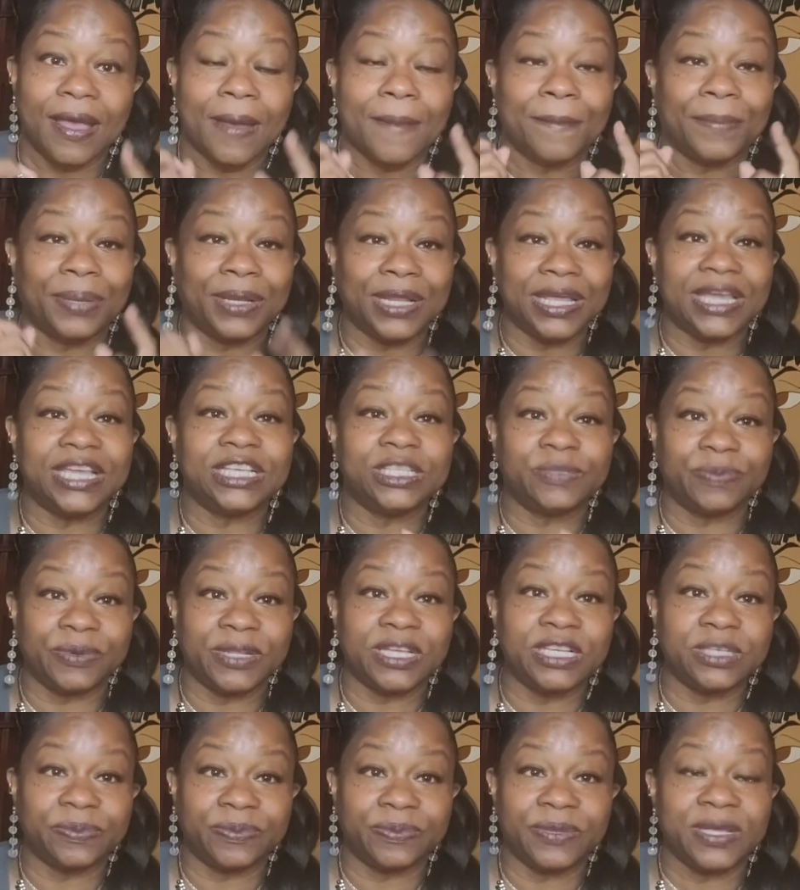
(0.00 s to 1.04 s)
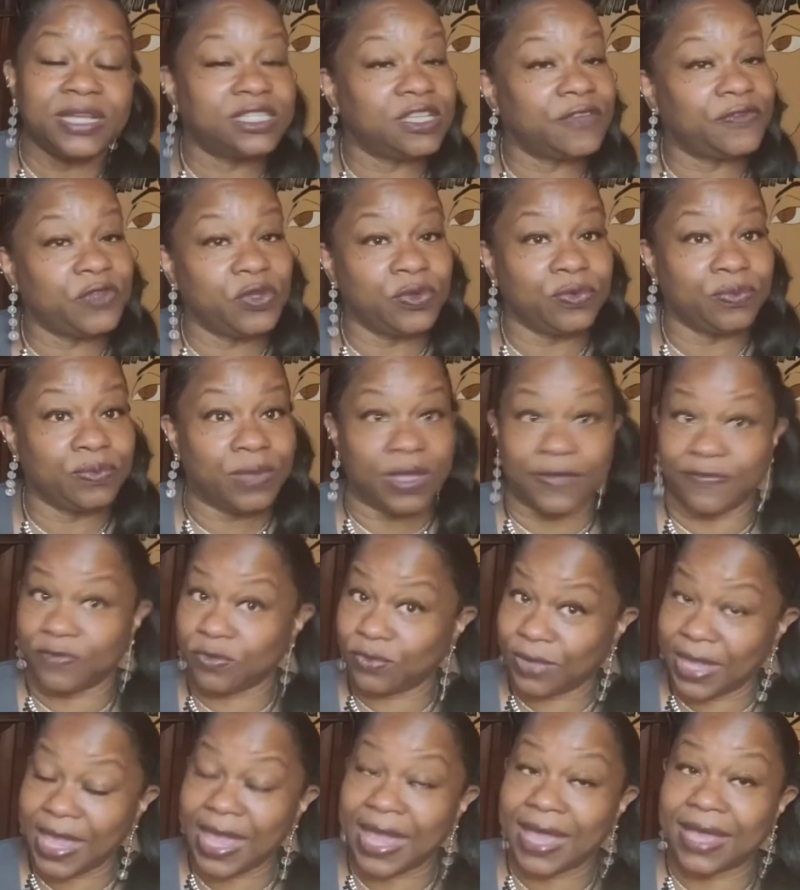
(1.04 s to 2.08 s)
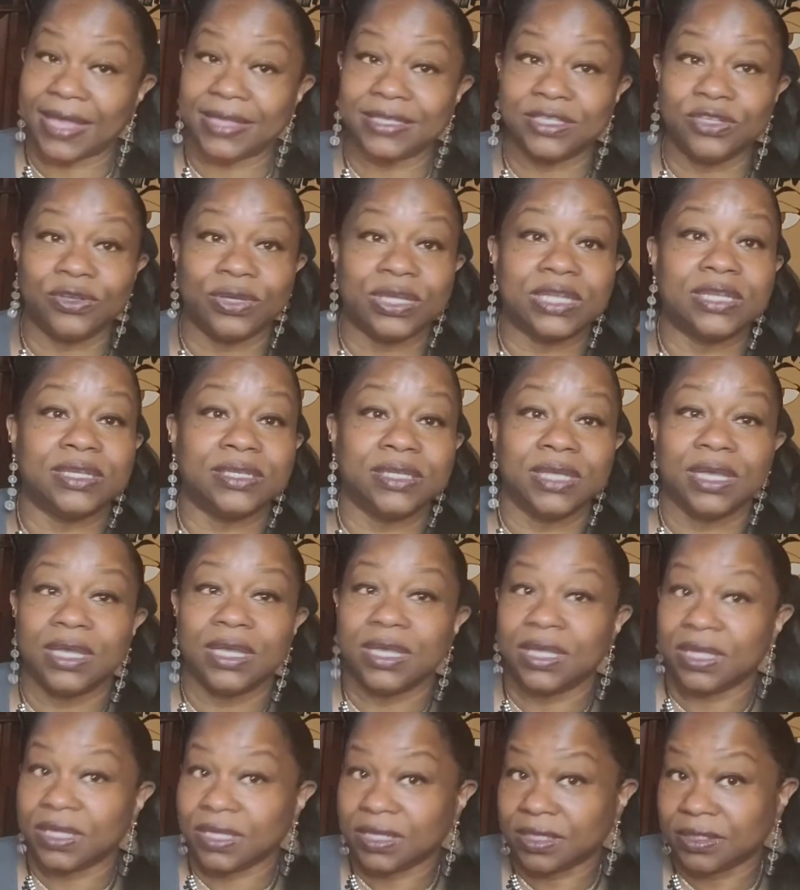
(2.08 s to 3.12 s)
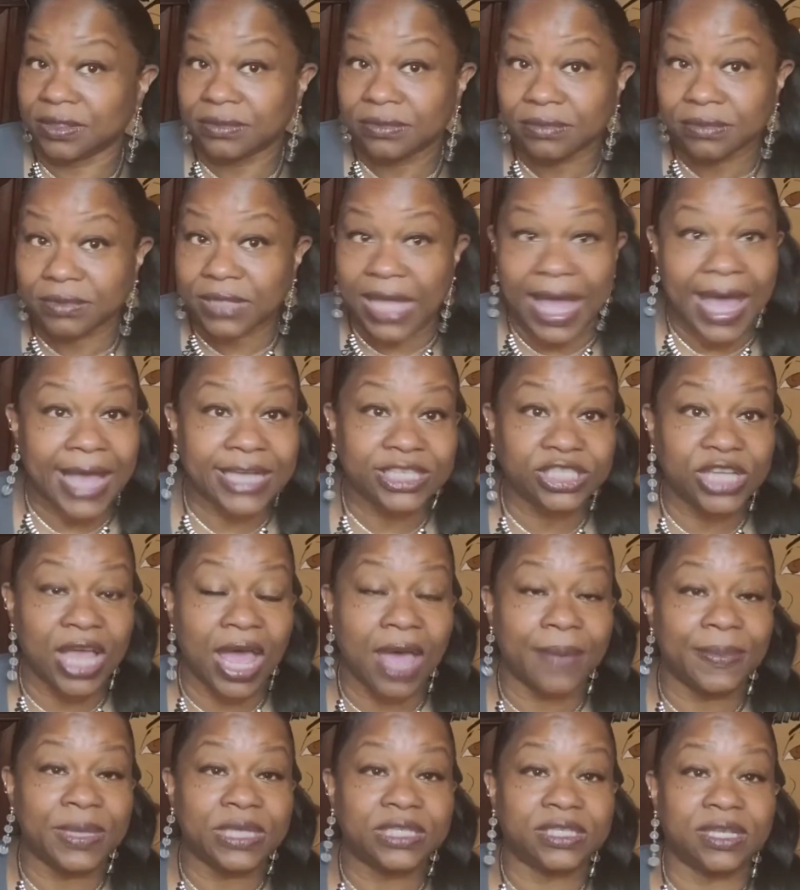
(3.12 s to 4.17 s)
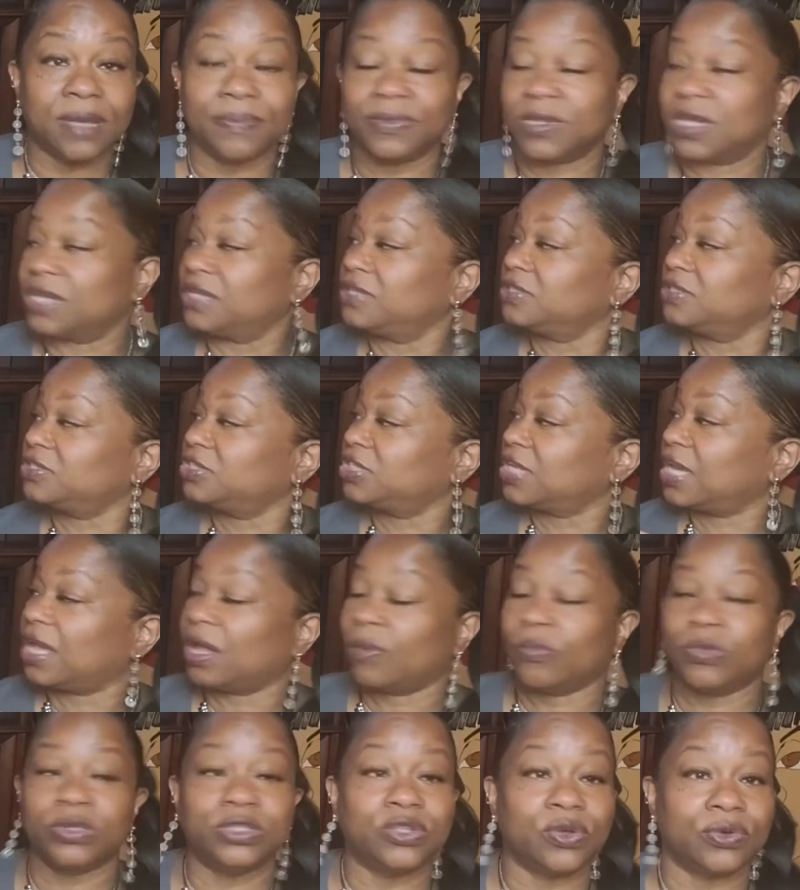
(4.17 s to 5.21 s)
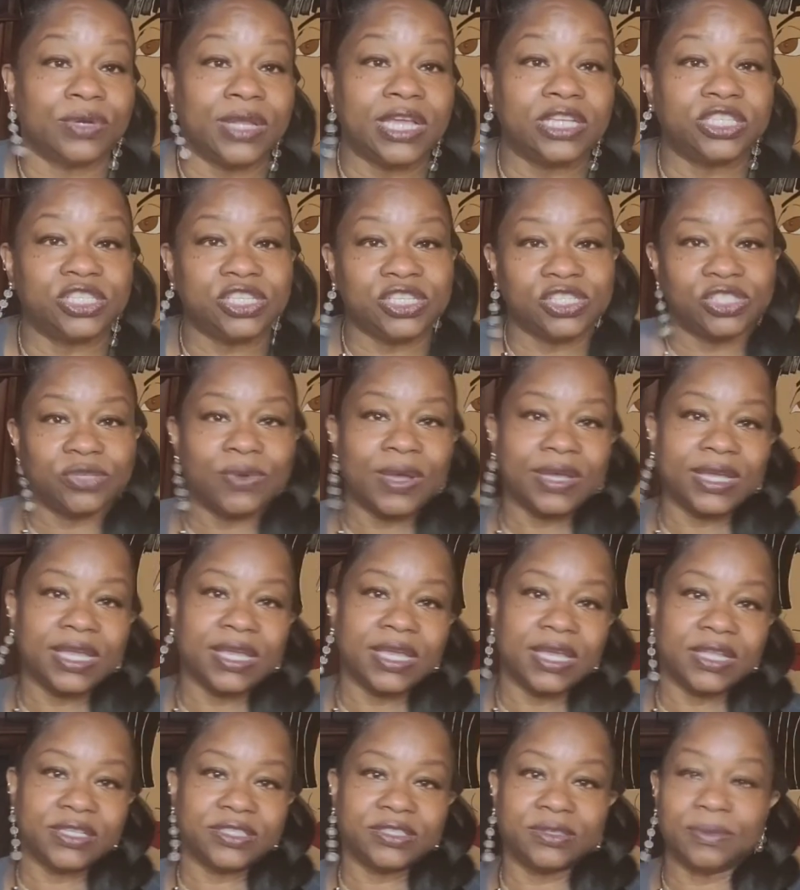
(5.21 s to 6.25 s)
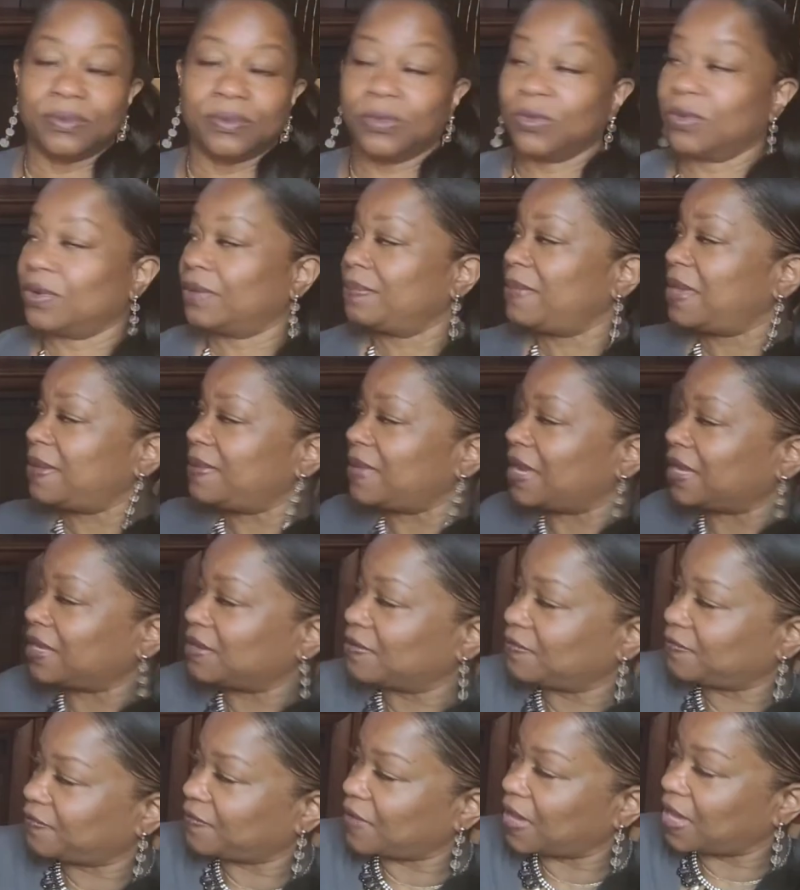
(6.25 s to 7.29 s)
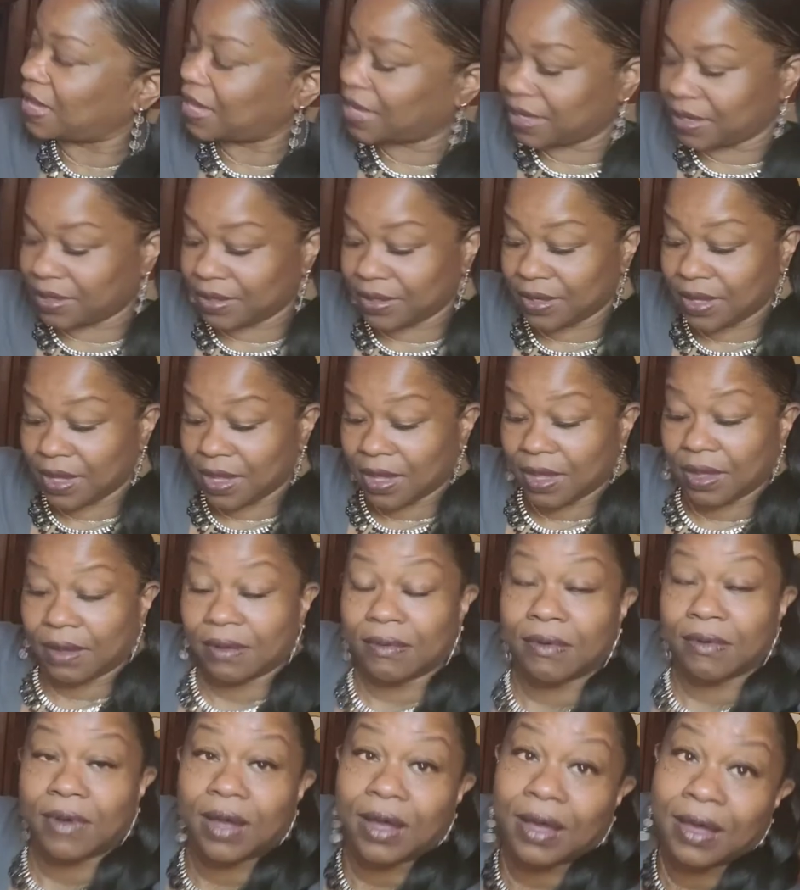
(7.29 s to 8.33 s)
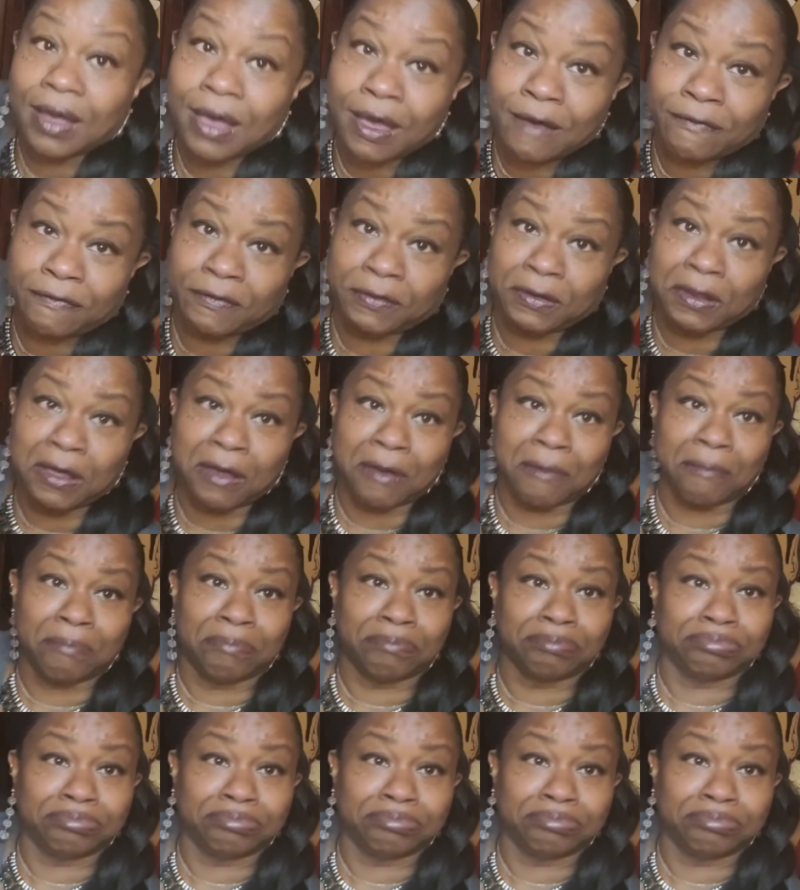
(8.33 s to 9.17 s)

please, if you can cash at me something to help with donations so I can get some more. Maybe I can find a Heffalump